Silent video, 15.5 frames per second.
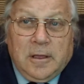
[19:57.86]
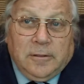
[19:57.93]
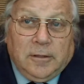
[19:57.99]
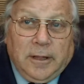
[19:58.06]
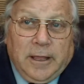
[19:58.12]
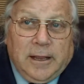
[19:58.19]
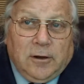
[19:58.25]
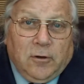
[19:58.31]
The
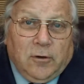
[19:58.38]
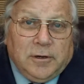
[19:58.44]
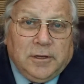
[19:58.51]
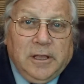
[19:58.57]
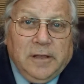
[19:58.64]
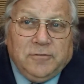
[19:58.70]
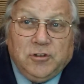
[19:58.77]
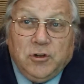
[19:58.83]
landlord
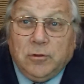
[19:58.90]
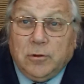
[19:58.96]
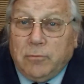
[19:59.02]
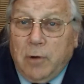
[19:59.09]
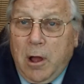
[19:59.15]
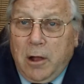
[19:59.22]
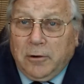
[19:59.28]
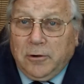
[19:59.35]
gives you the
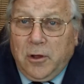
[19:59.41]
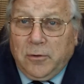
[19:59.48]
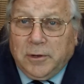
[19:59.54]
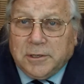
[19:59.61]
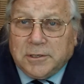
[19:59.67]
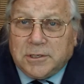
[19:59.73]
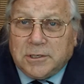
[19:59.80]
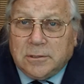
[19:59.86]
wrong
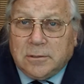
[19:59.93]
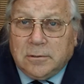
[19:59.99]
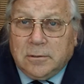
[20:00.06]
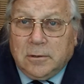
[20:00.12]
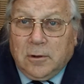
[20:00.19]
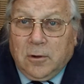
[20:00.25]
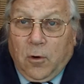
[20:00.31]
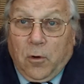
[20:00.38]
notice,
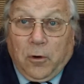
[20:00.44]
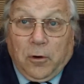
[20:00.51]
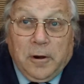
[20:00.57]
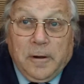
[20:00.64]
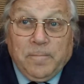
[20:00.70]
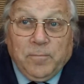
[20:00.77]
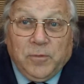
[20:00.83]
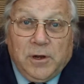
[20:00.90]
or
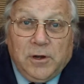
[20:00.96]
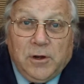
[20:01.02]
the